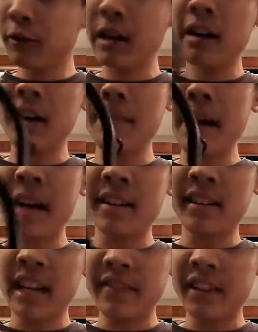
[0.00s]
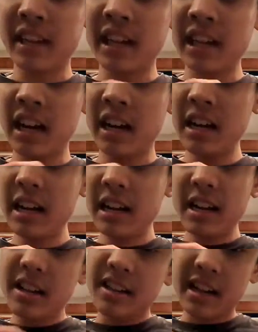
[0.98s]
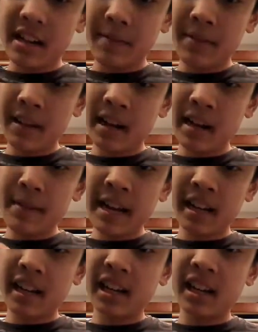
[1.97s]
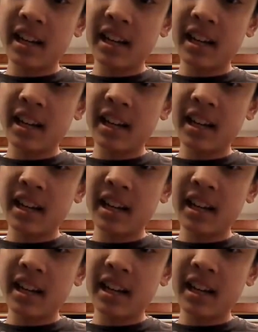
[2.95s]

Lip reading: battery life. The automatic cutoff and